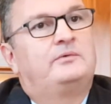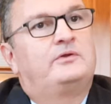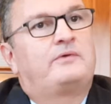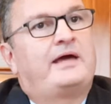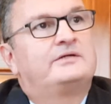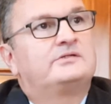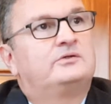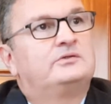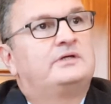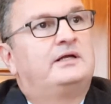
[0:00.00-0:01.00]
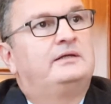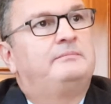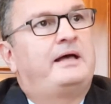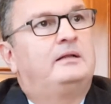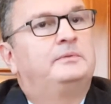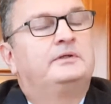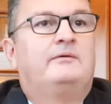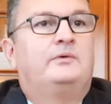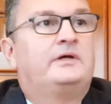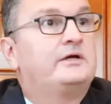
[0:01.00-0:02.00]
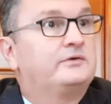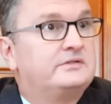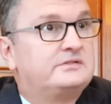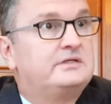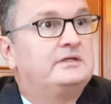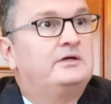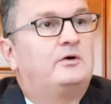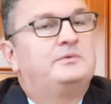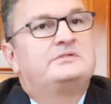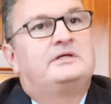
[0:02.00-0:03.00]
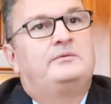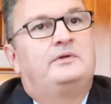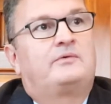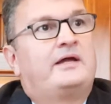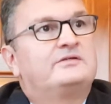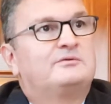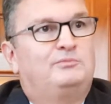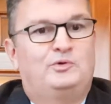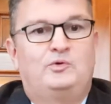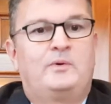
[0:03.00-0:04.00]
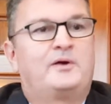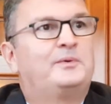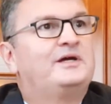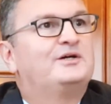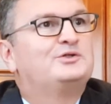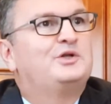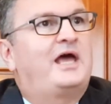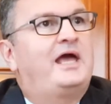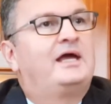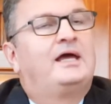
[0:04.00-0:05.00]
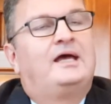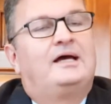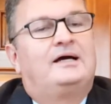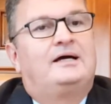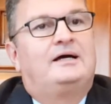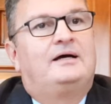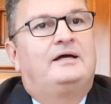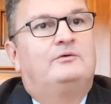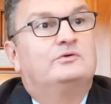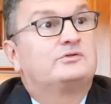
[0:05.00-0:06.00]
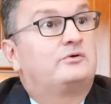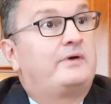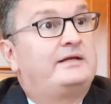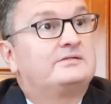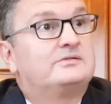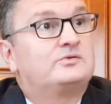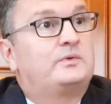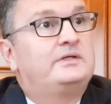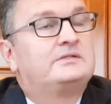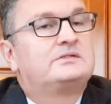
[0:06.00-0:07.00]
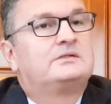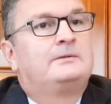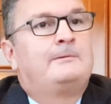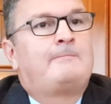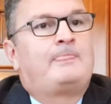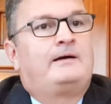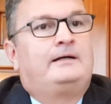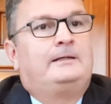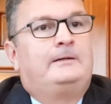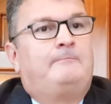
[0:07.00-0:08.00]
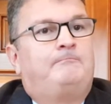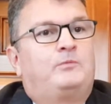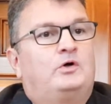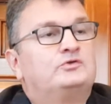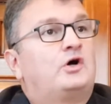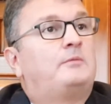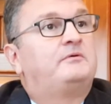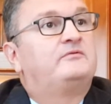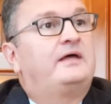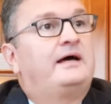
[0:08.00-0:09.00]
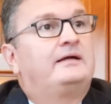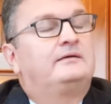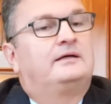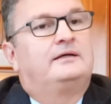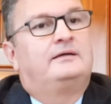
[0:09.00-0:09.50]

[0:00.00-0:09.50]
with the Radisson Hotel in Melbourne. We're here in Sydney, obviously, with Radisson Blu, where we're here today. And also Radisson Suites. On top of that,